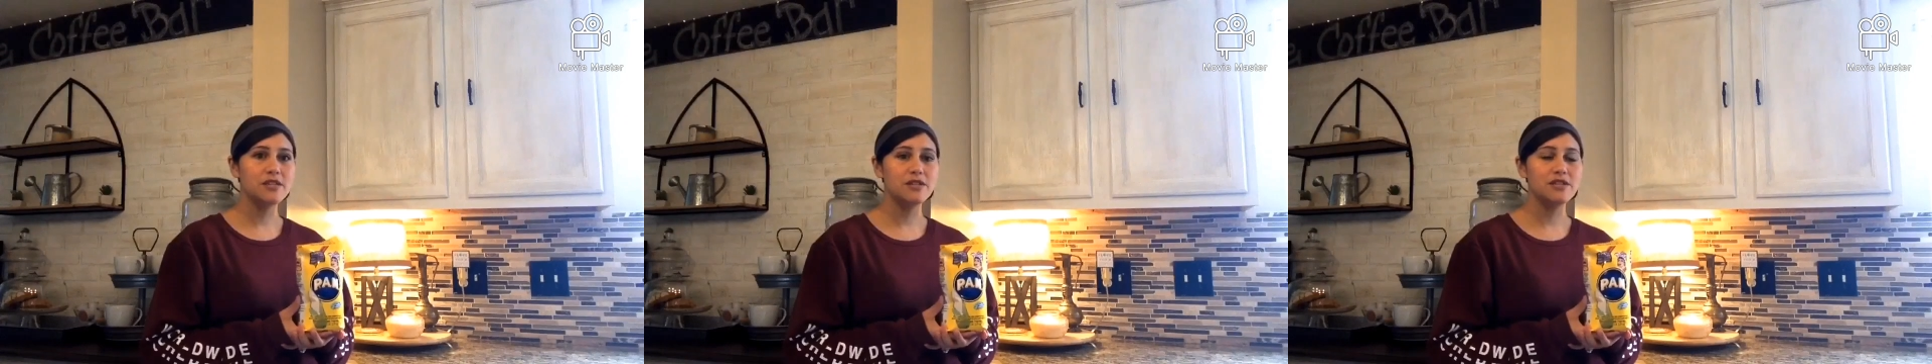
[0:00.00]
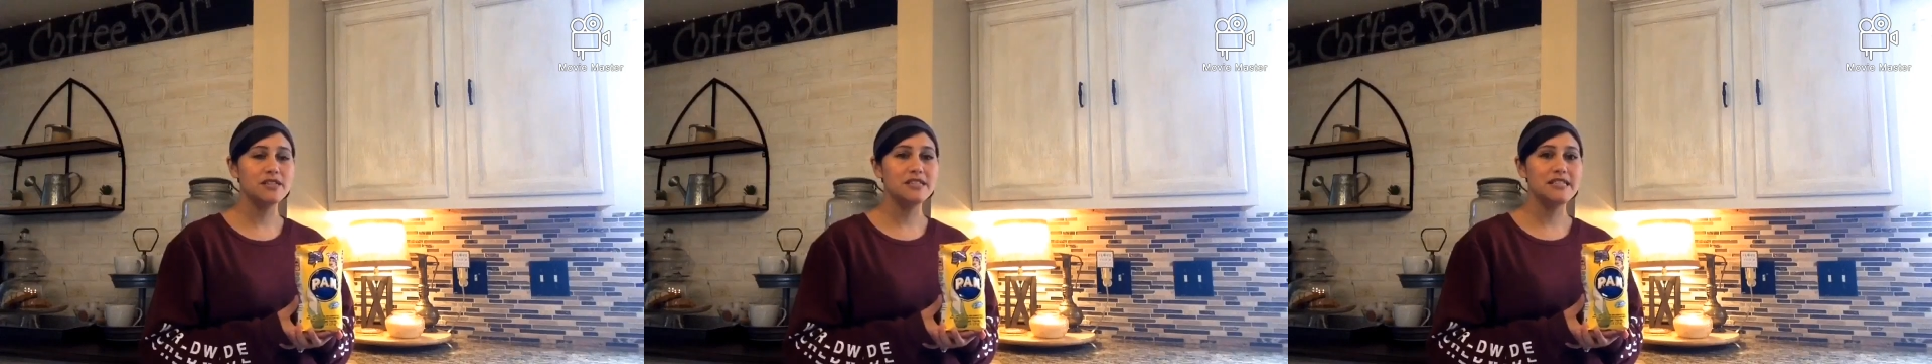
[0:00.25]
So
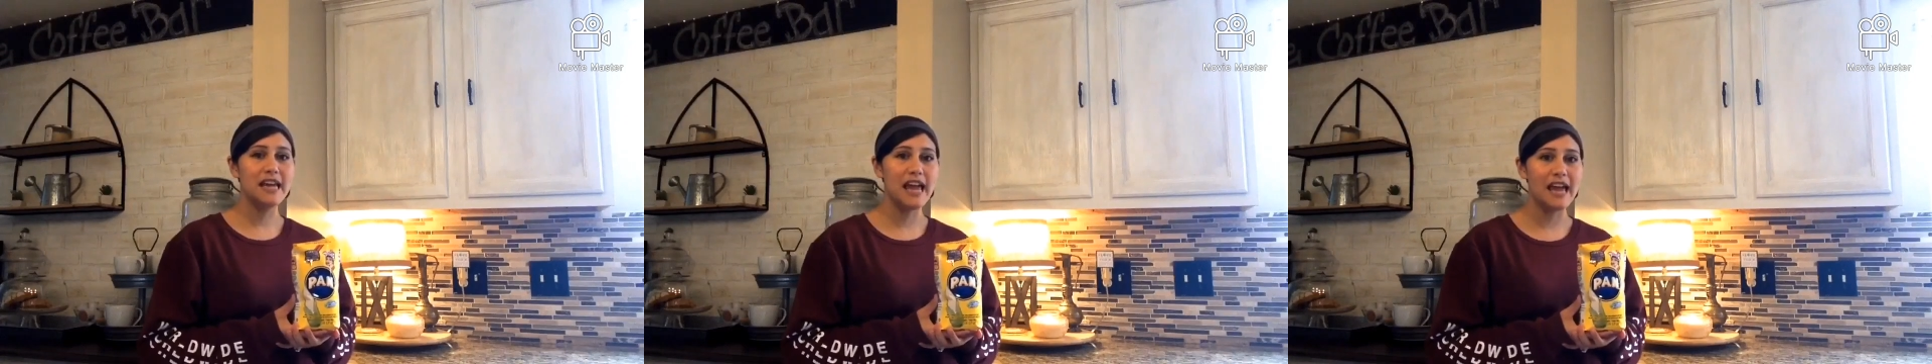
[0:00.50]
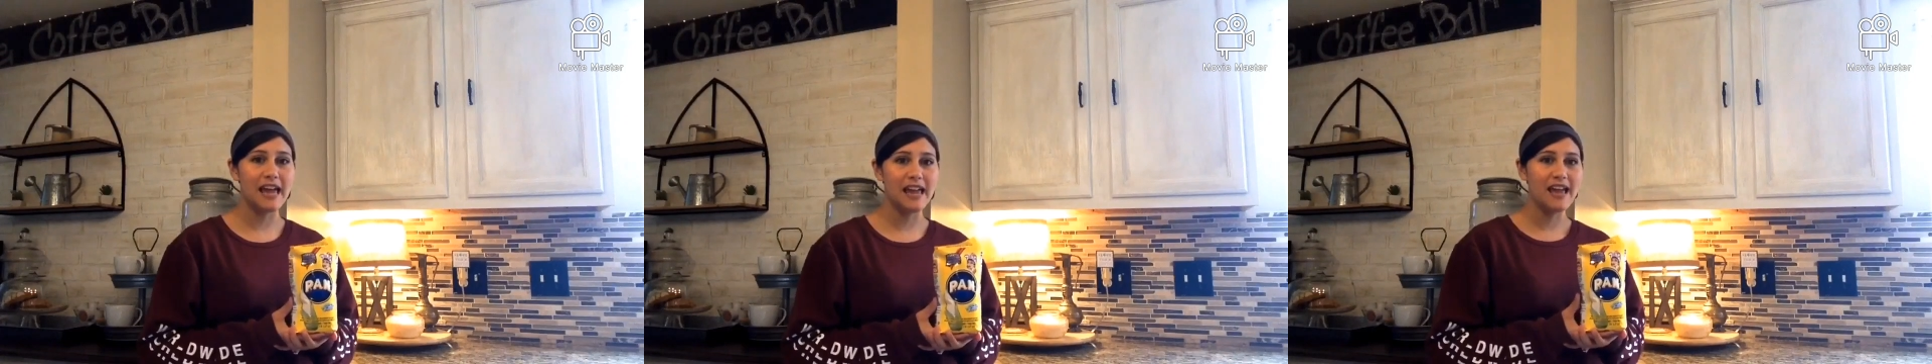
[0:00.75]

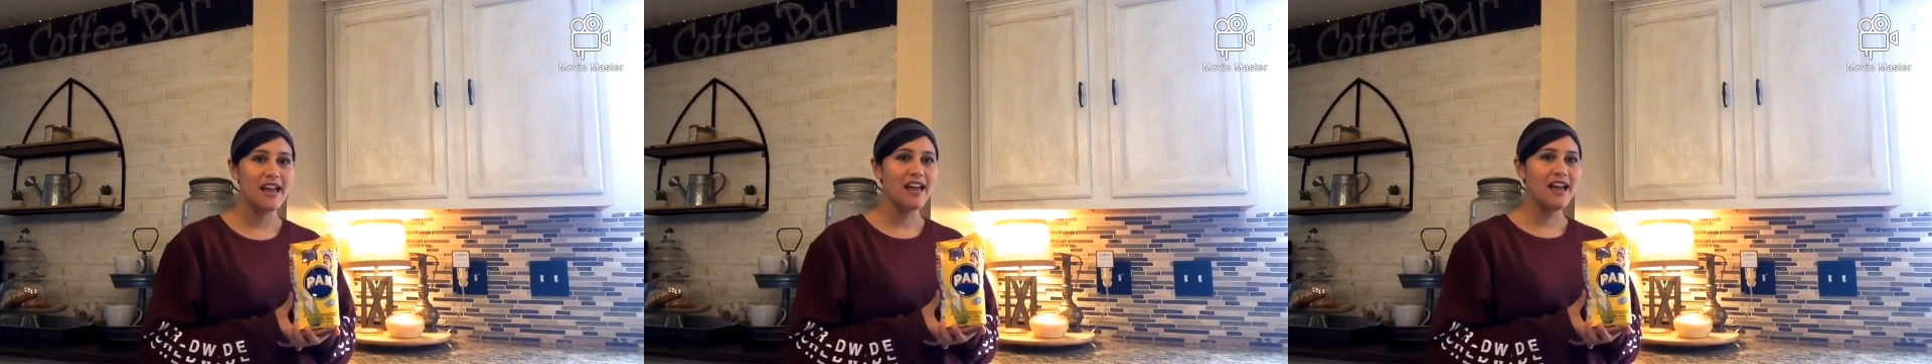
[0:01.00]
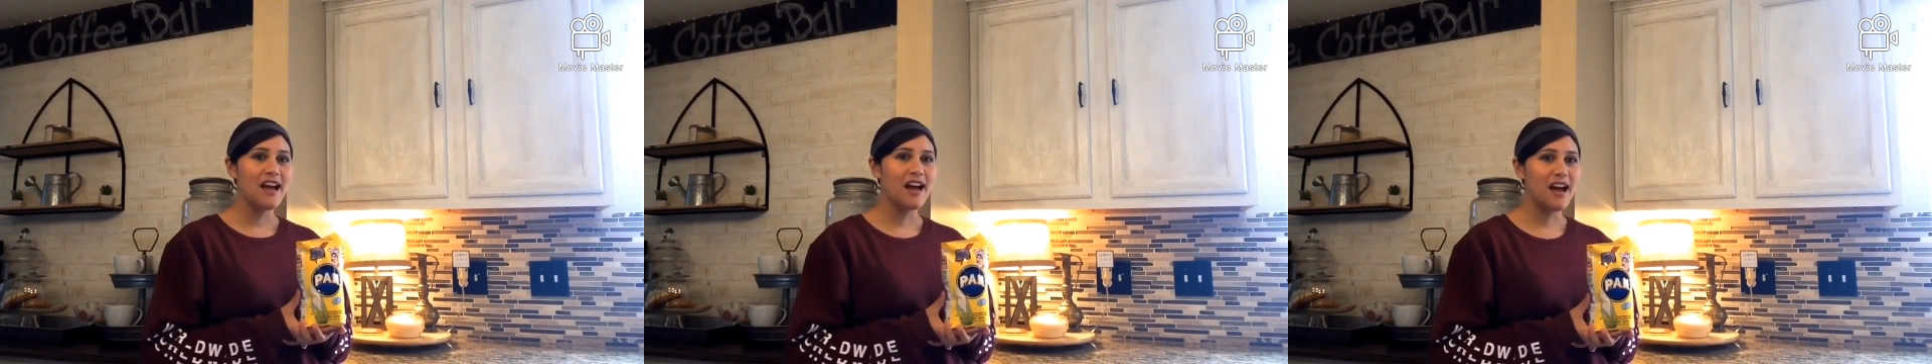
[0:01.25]
today
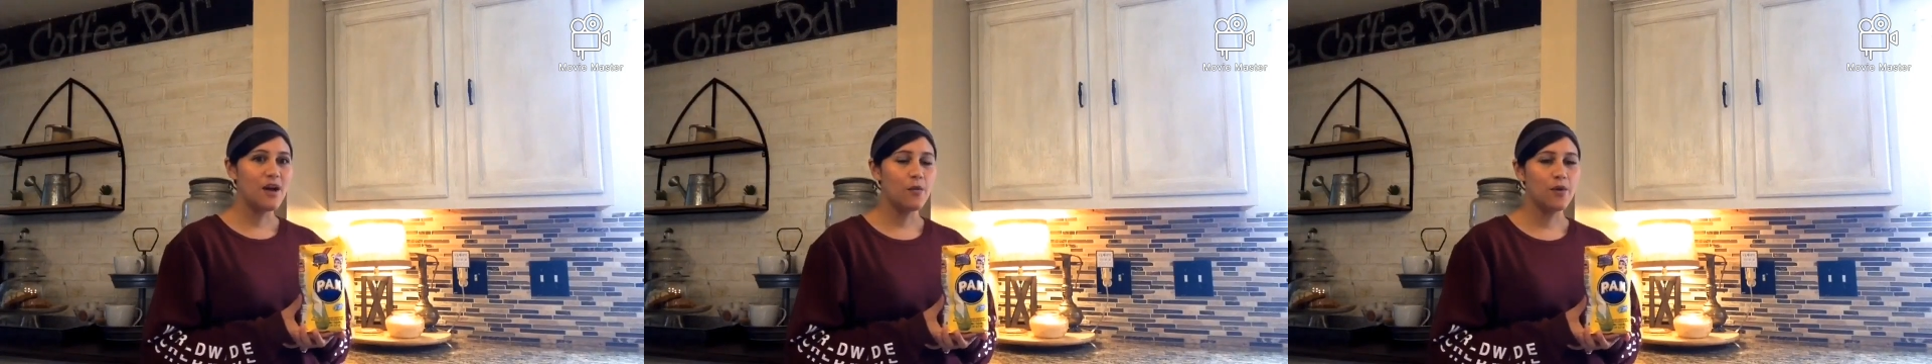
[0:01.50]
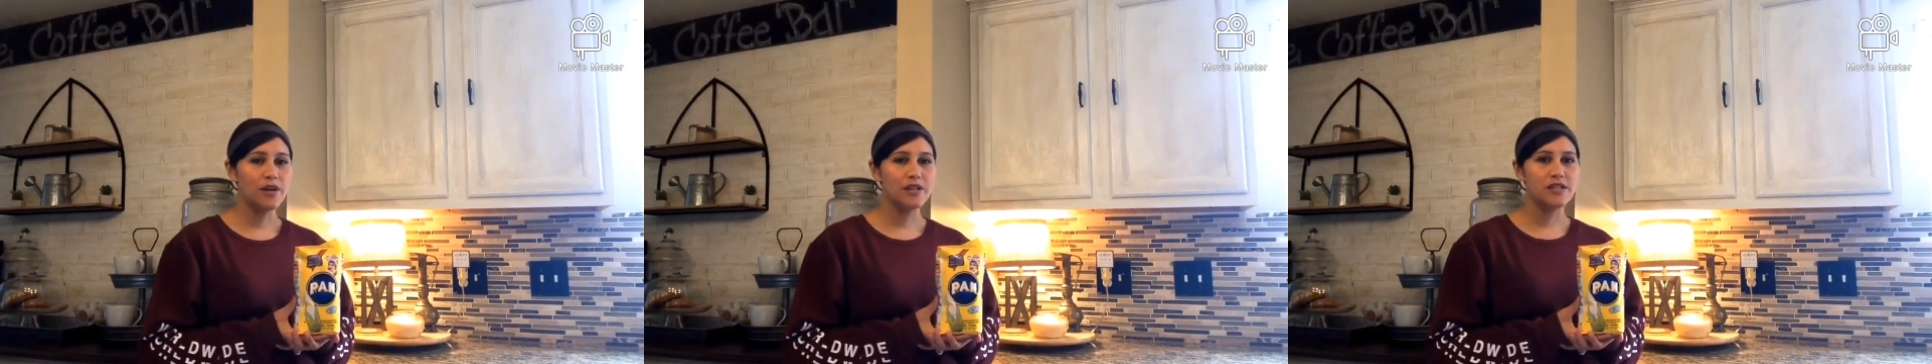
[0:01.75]
I
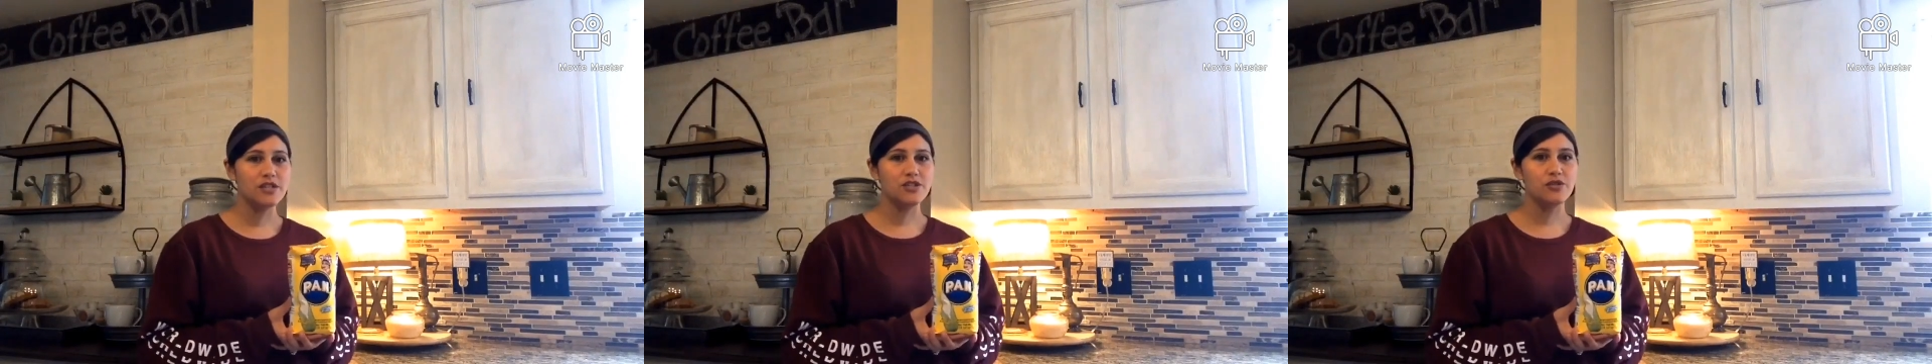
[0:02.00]
want to teach